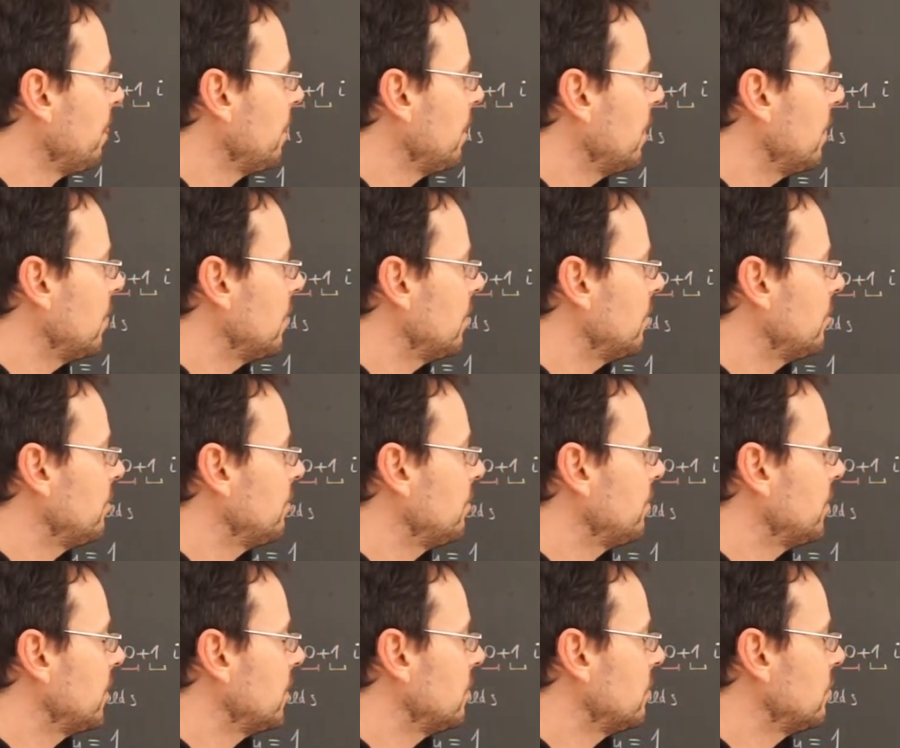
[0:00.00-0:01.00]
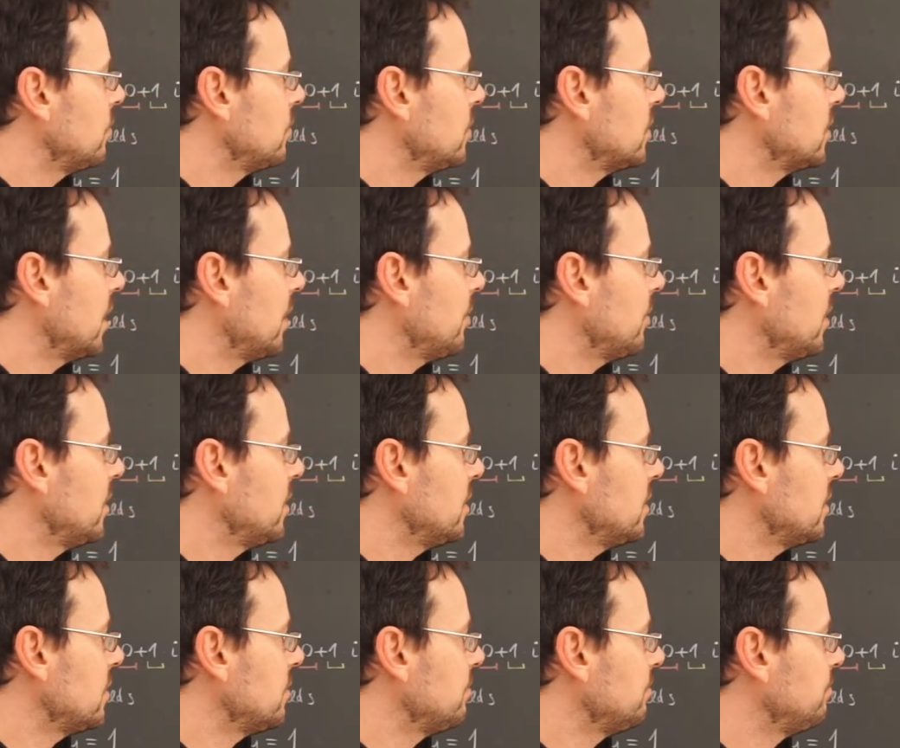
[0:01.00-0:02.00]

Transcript: the two summands.